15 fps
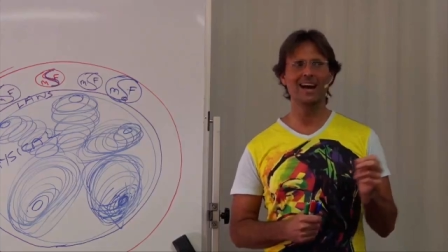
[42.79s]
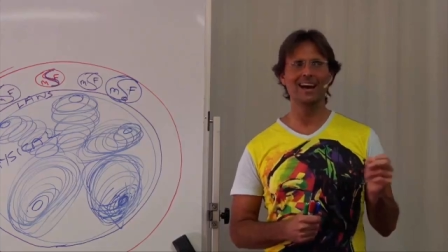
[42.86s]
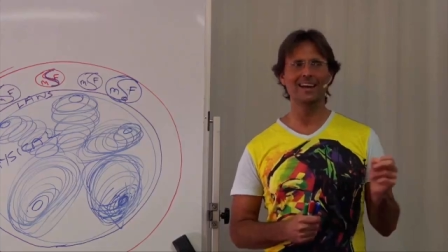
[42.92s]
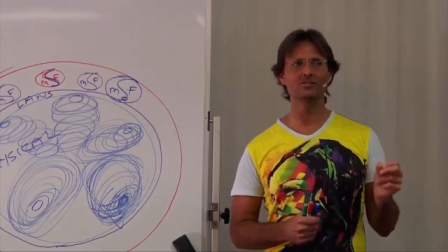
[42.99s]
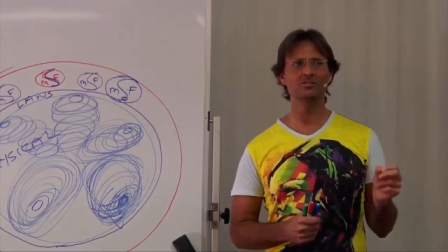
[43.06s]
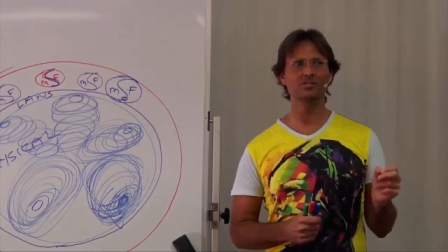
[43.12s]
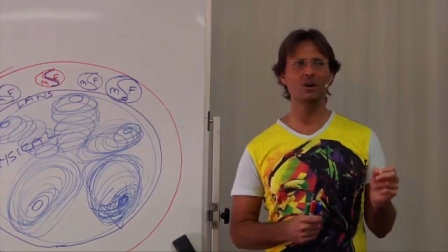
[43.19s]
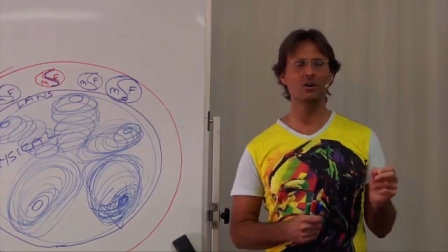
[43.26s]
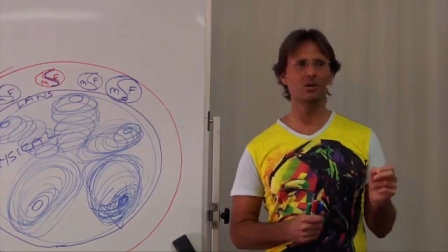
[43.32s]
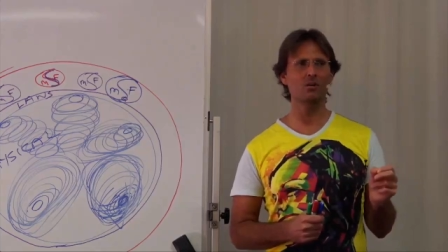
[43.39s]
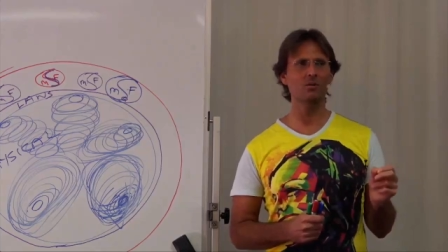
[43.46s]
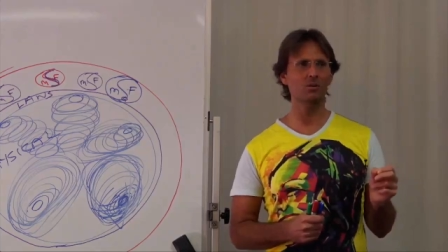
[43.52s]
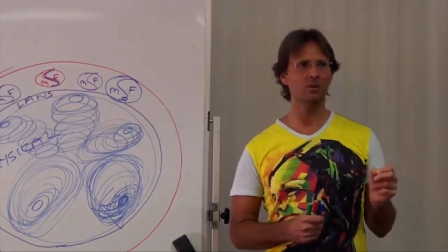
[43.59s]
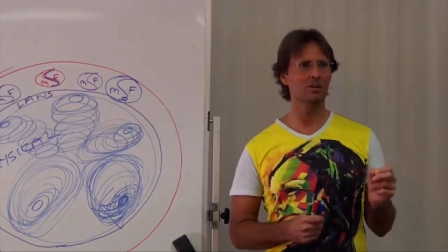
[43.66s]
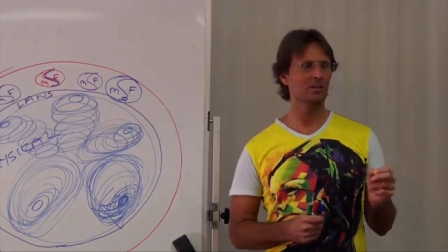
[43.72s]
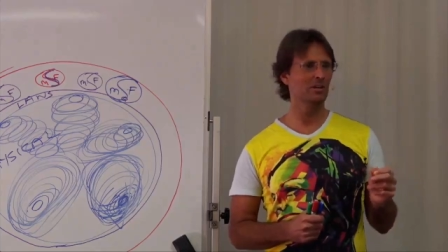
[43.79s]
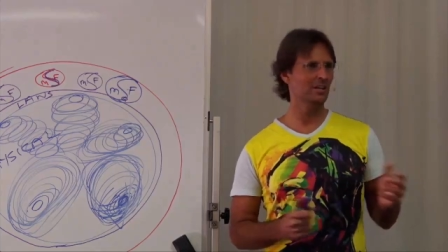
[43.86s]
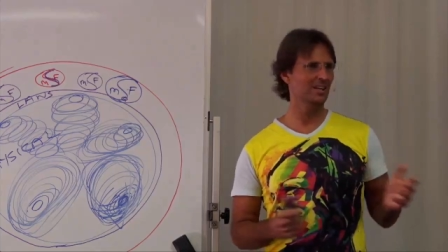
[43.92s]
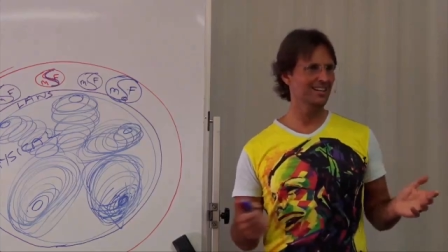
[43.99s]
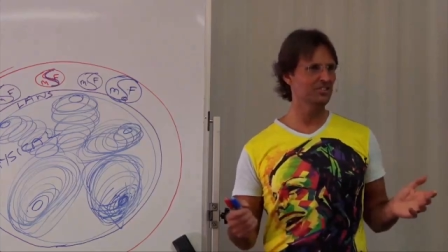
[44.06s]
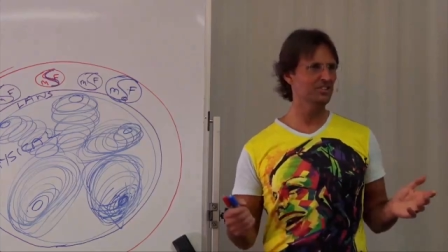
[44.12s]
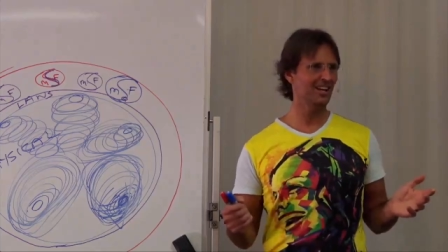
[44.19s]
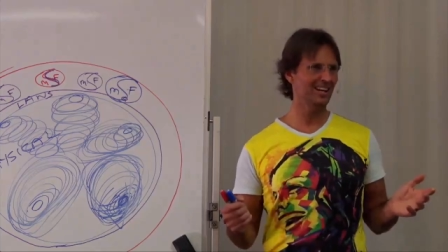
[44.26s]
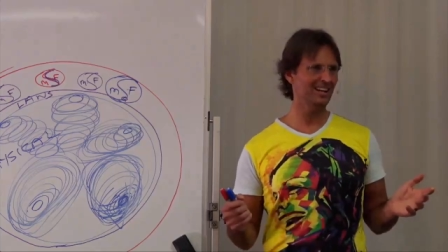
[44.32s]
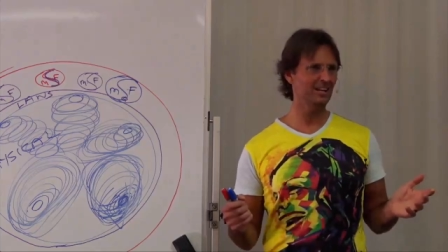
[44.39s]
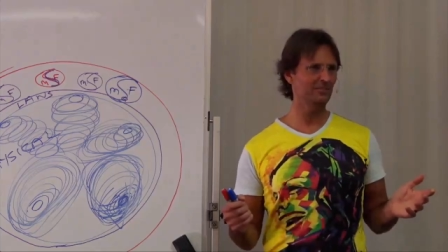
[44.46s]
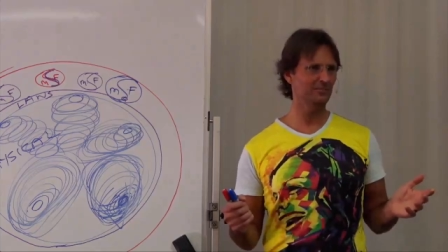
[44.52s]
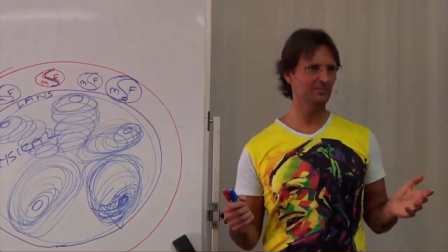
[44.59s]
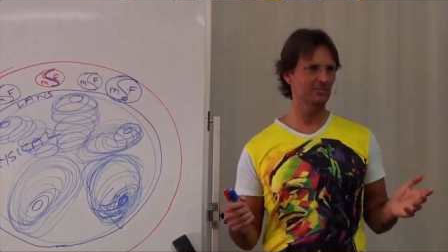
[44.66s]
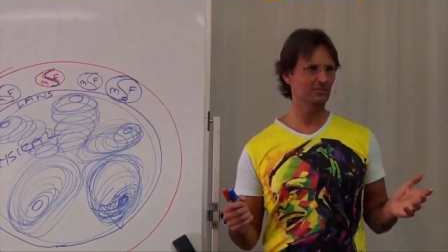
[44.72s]
a soul, each
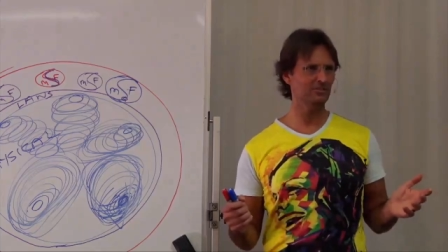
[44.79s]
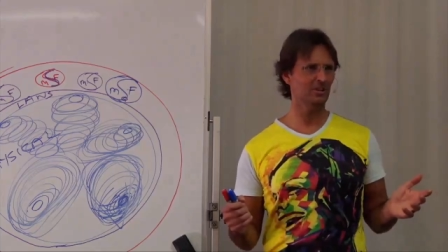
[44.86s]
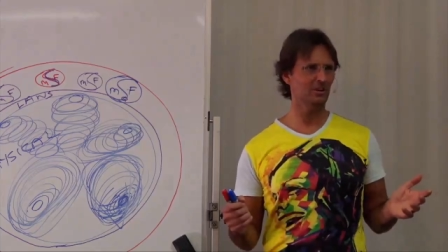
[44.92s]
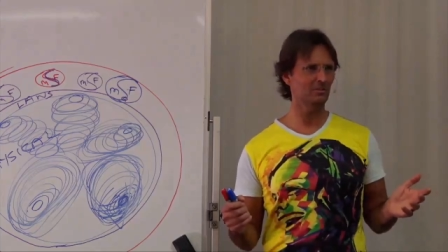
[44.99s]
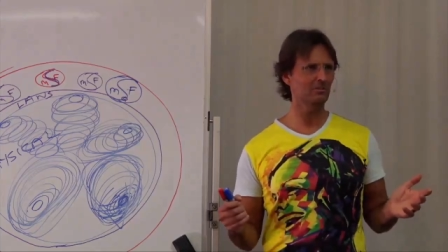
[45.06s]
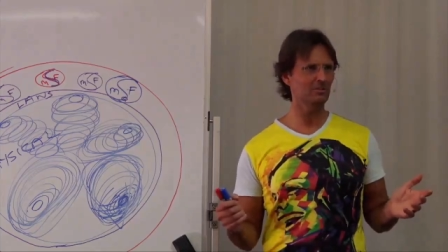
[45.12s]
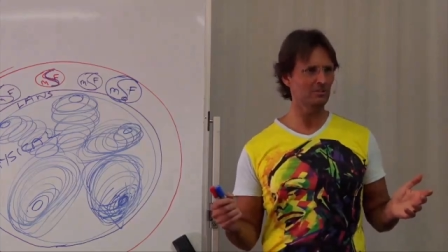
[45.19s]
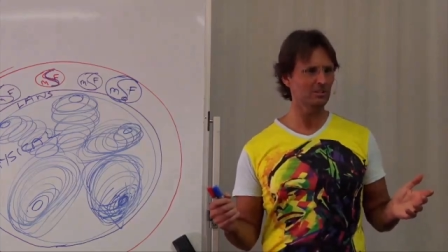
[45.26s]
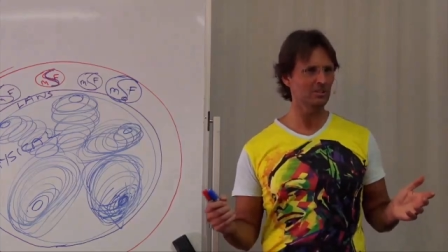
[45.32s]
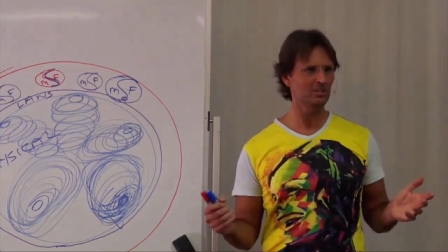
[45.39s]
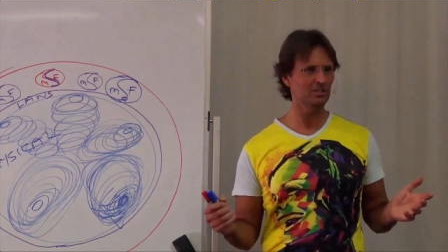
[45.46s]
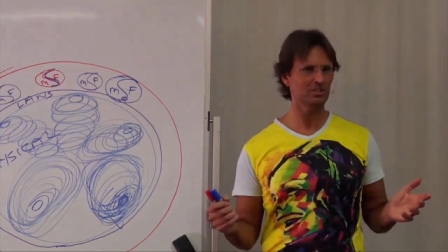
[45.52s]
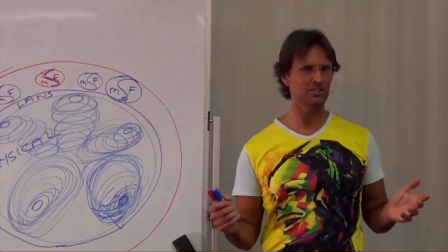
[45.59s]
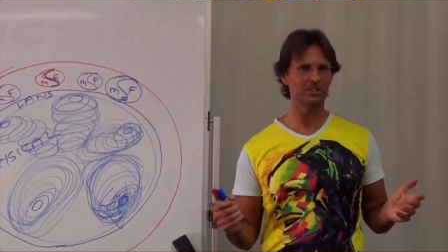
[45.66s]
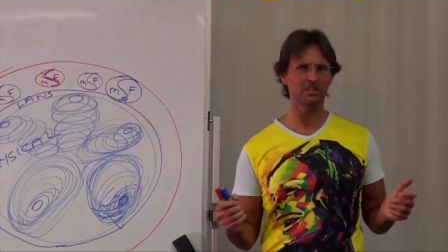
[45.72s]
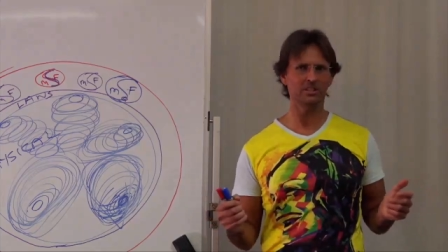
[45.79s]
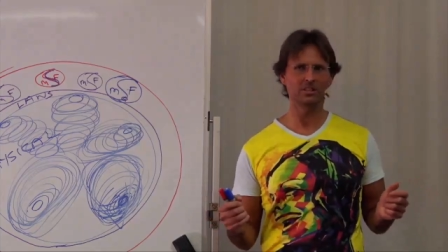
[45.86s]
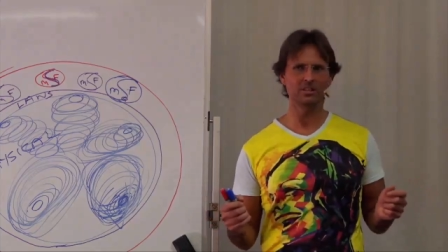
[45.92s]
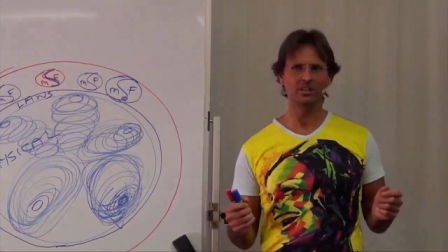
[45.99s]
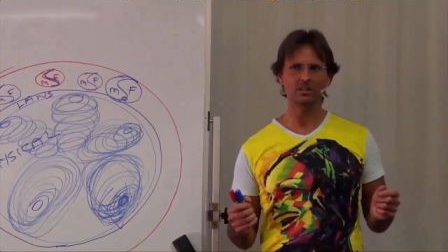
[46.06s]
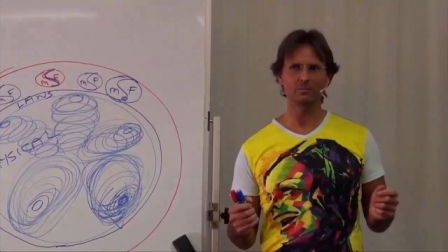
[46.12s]
half of the soul initially,